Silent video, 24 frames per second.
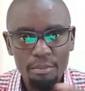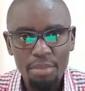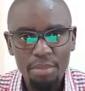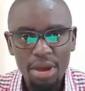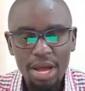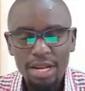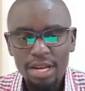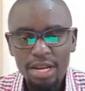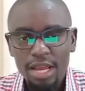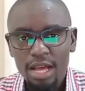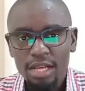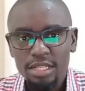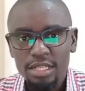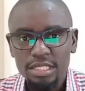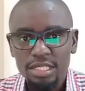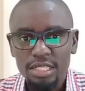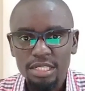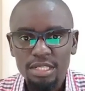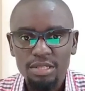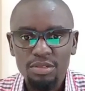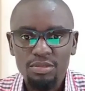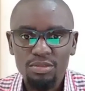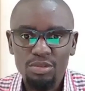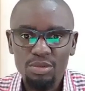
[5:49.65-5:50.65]
Bad
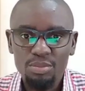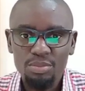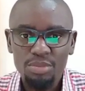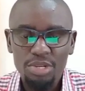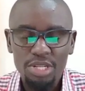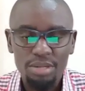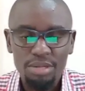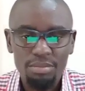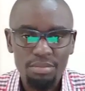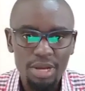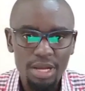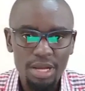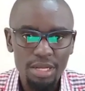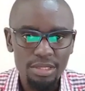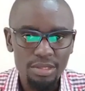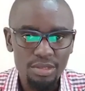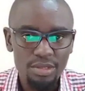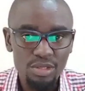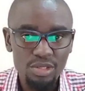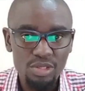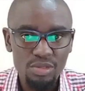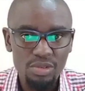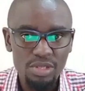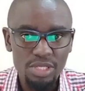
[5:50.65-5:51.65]
action will bring bad
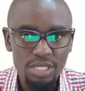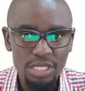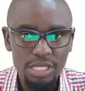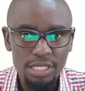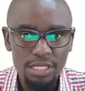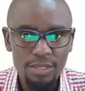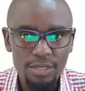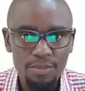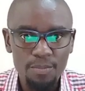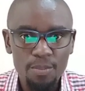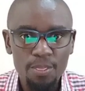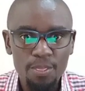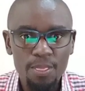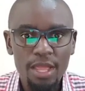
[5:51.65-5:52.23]
consequences.